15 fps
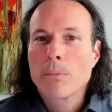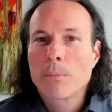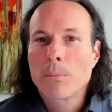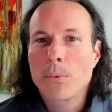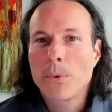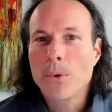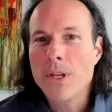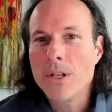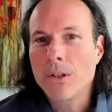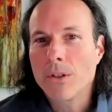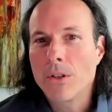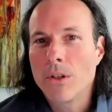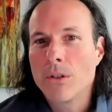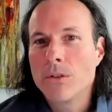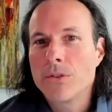pretty
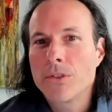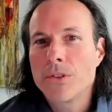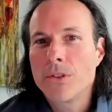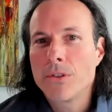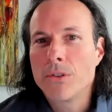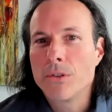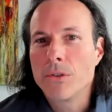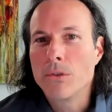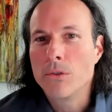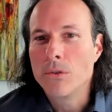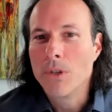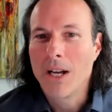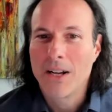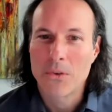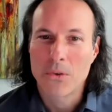close
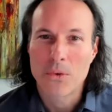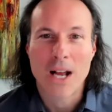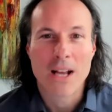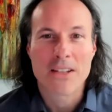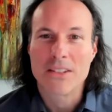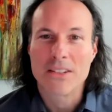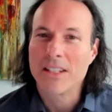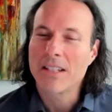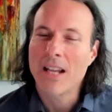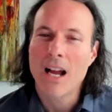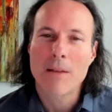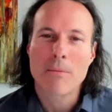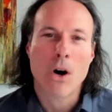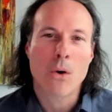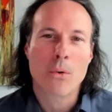to, the
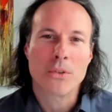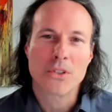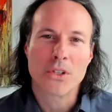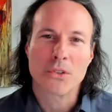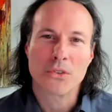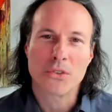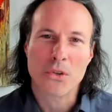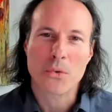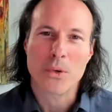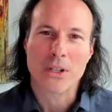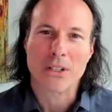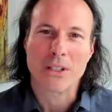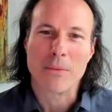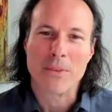time always goes so quickly.